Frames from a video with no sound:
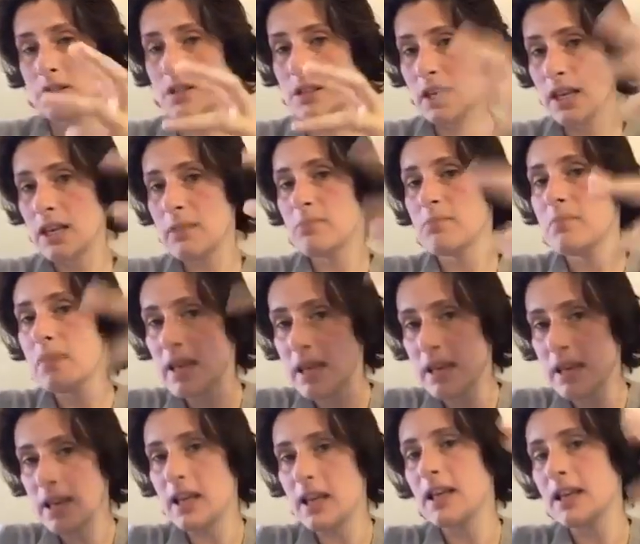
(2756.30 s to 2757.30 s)
keep
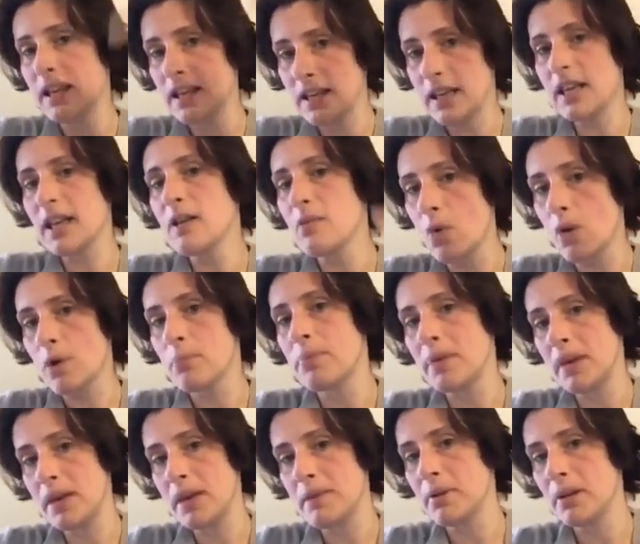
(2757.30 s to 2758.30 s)
meeting and getting more
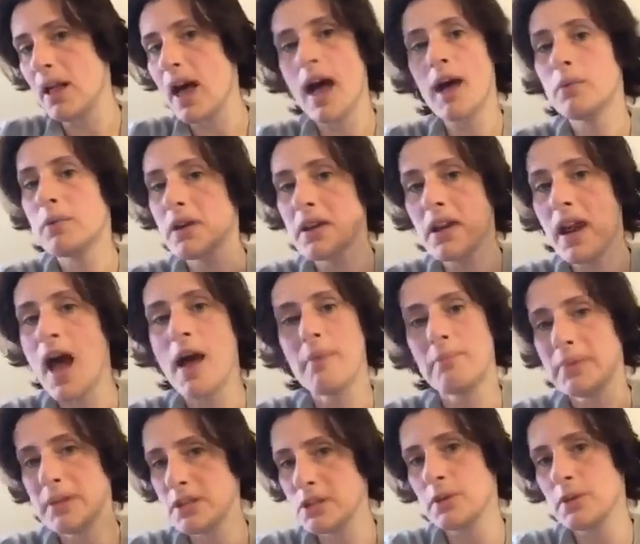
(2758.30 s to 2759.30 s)
people, I would not
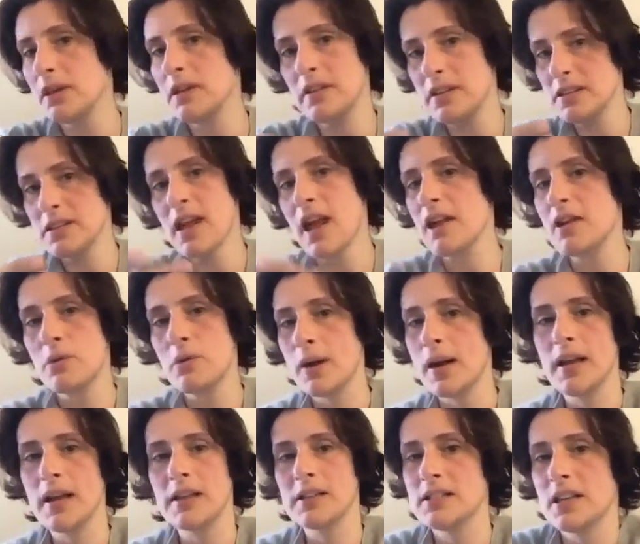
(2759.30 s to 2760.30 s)
be doing these kind of
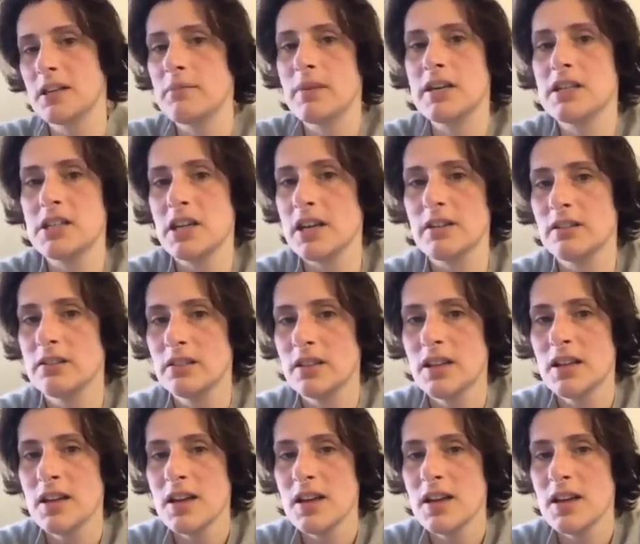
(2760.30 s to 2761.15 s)
rants on my channel.